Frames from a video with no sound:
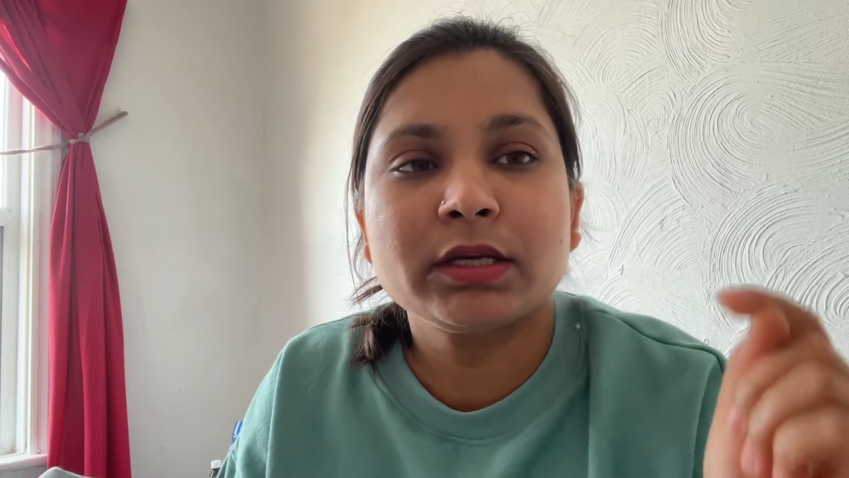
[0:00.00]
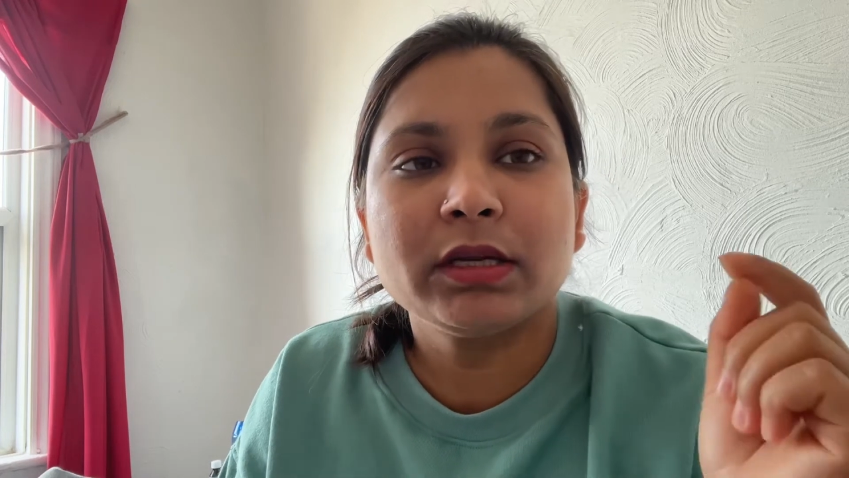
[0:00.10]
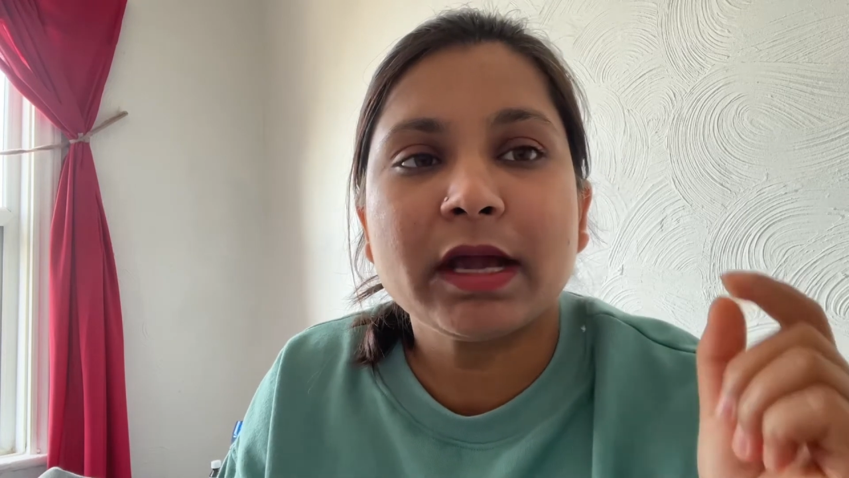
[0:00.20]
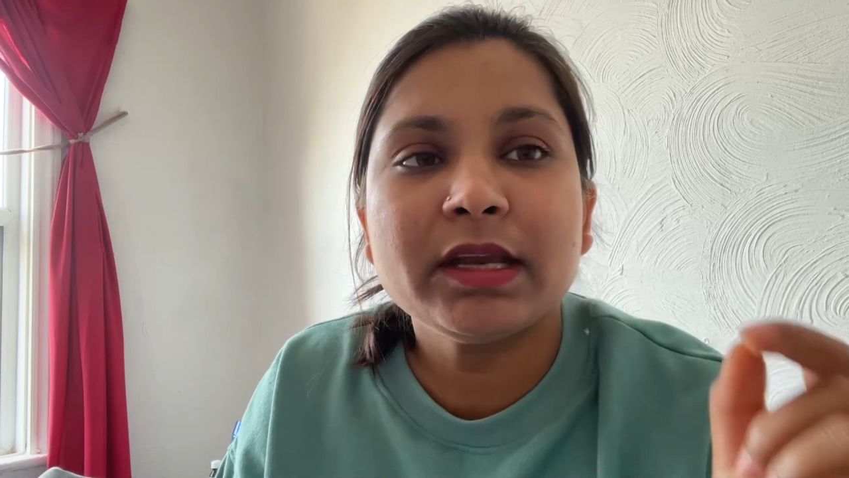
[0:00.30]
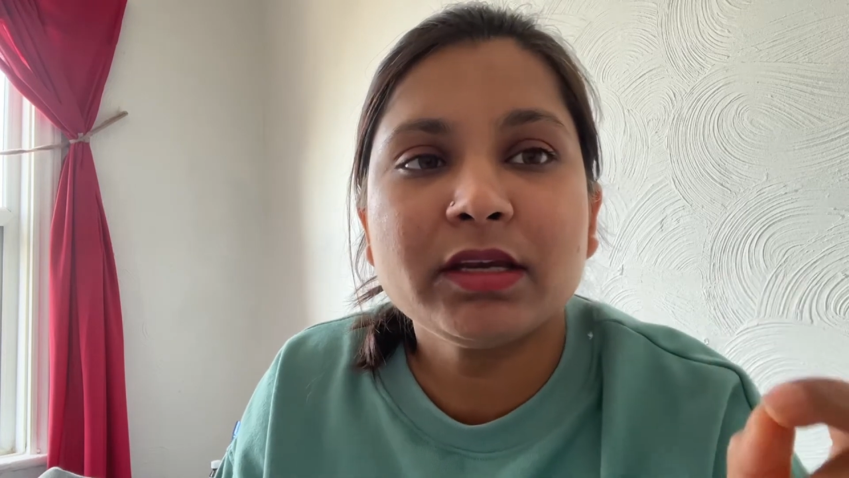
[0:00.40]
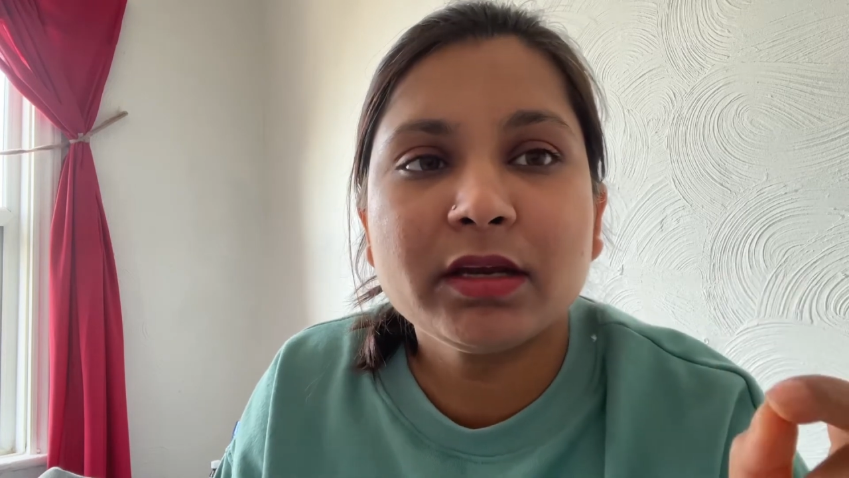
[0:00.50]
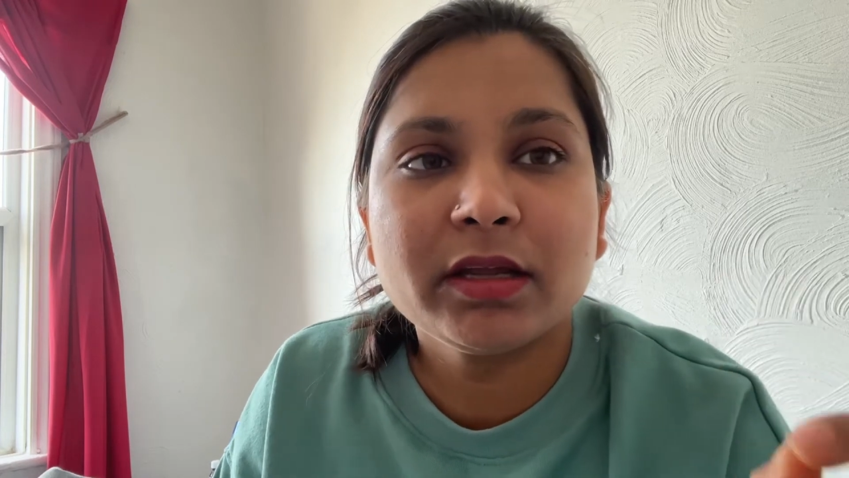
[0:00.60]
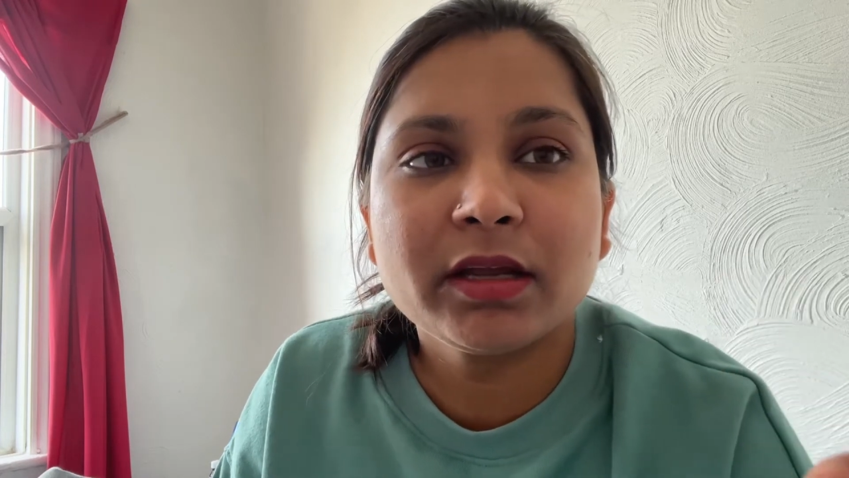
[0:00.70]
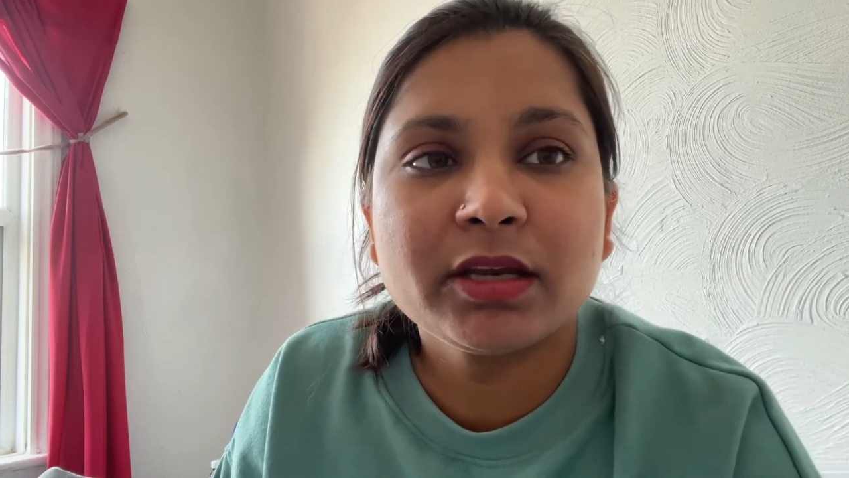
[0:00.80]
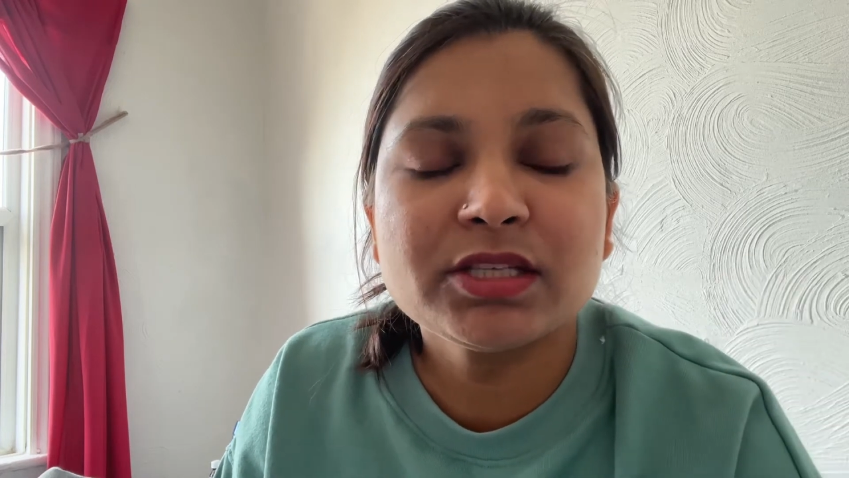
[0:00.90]
90
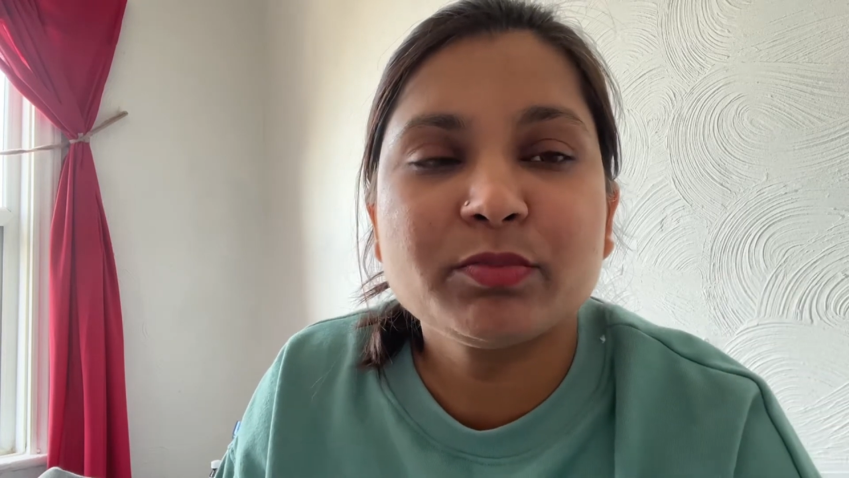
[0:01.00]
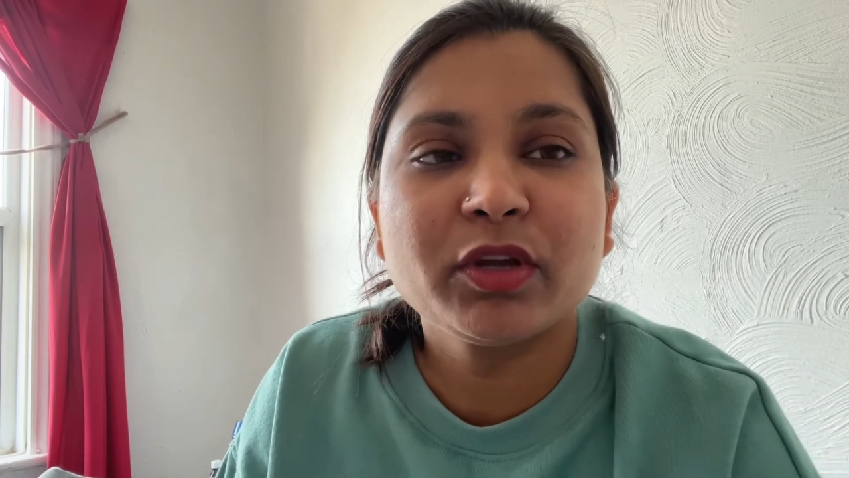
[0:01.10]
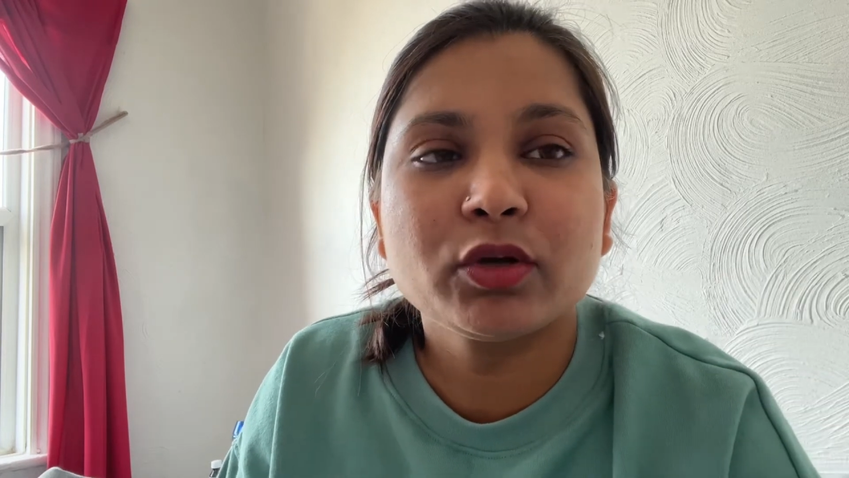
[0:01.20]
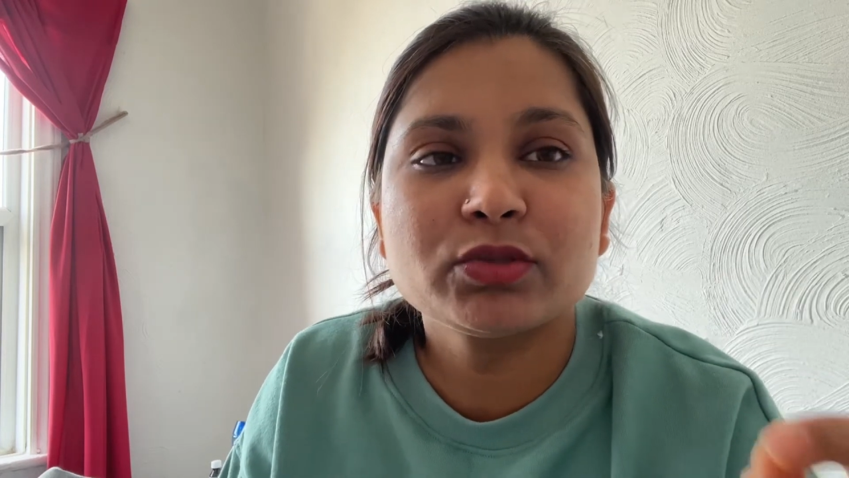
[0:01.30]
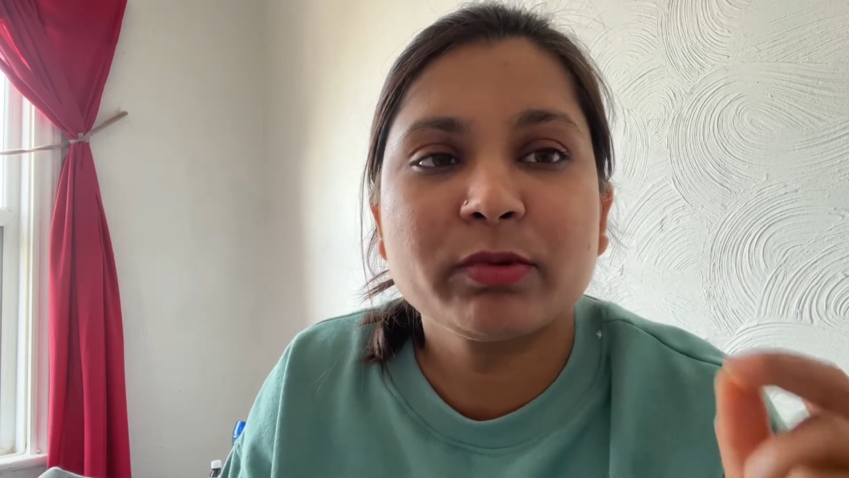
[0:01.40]
degrees because